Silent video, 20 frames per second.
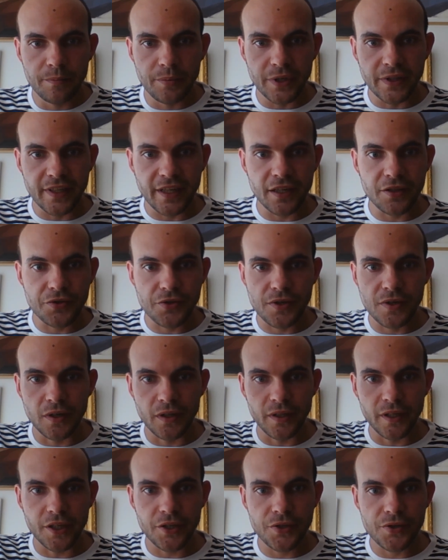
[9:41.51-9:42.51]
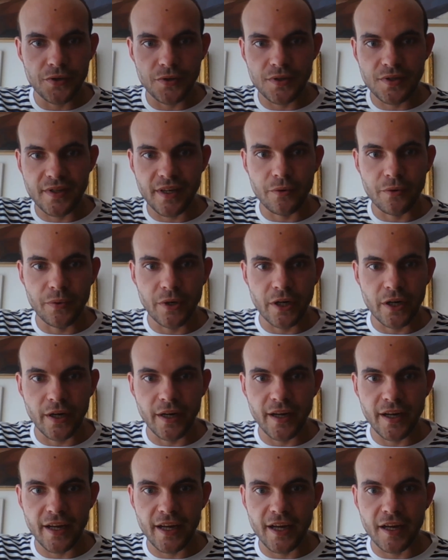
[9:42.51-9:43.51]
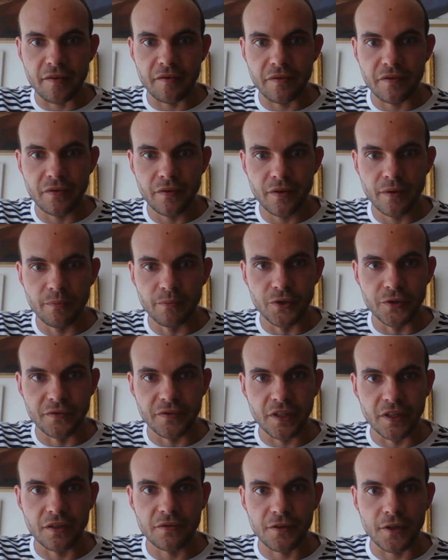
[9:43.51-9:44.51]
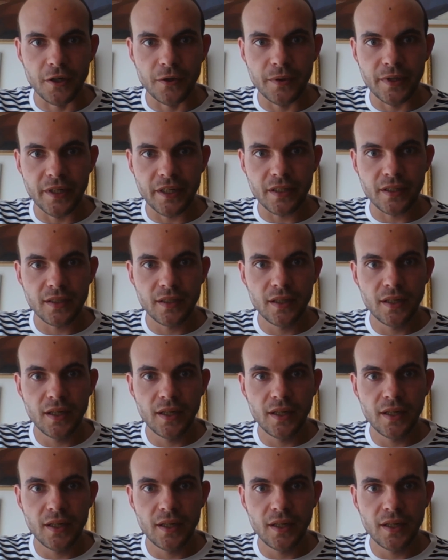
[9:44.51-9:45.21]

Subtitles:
potential issues that we're going to have moving forward.